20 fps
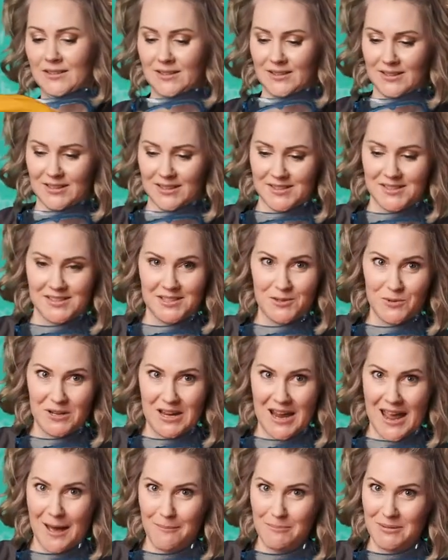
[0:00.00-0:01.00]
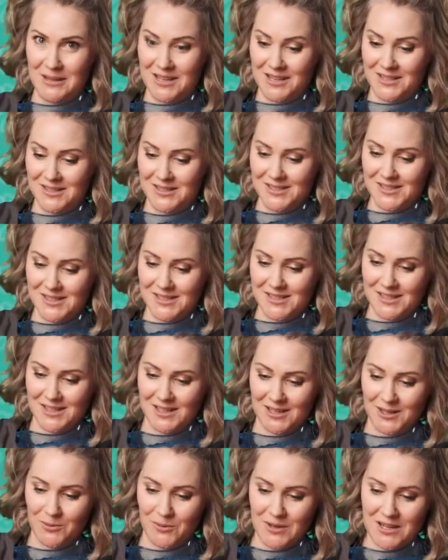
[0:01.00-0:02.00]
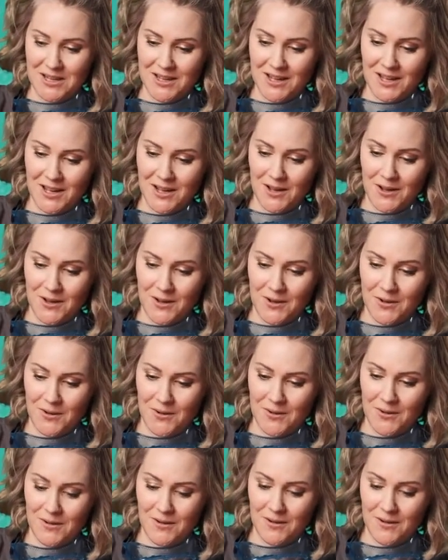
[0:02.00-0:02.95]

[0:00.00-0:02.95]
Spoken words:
Let's see what happens. Here we go.